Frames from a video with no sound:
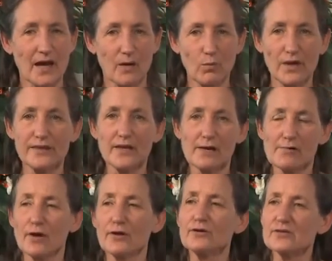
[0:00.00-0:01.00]
And when they're
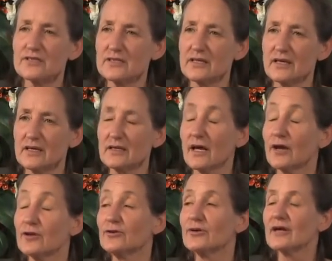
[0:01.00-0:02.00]
on your skin
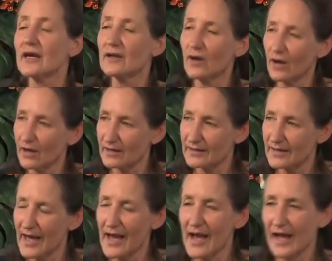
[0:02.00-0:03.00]
and you get hot
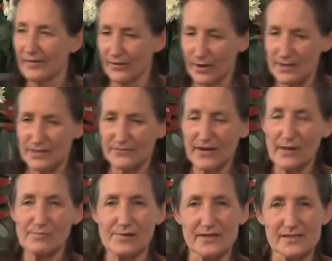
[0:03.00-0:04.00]
and those
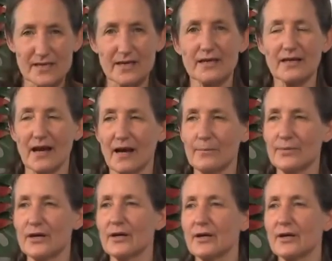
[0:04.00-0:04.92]
fabrics heat up,